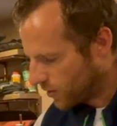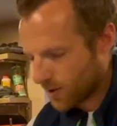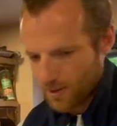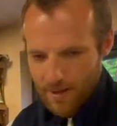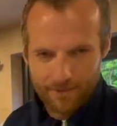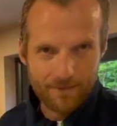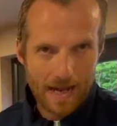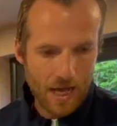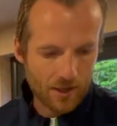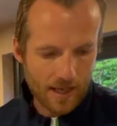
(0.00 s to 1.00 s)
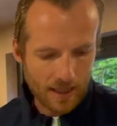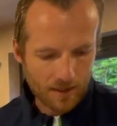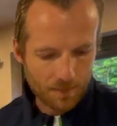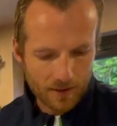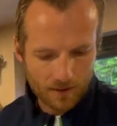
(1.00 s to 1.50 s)
you can lay flat on
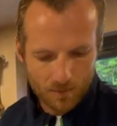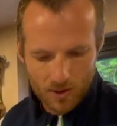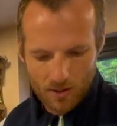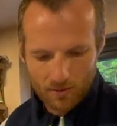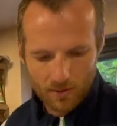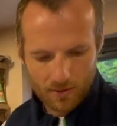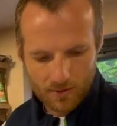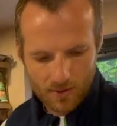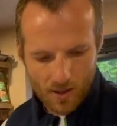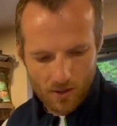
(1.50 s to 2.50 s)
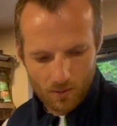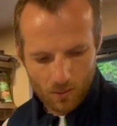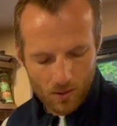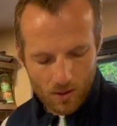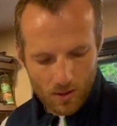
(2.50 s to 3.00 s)
any piece of material.
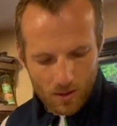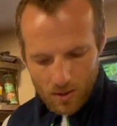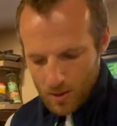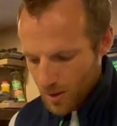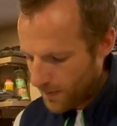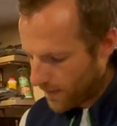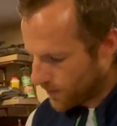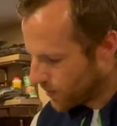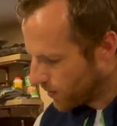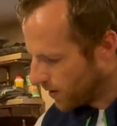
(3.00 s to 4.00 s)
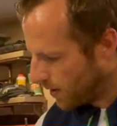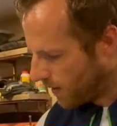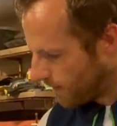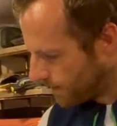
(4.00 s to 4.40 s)
So if I was doing a lot of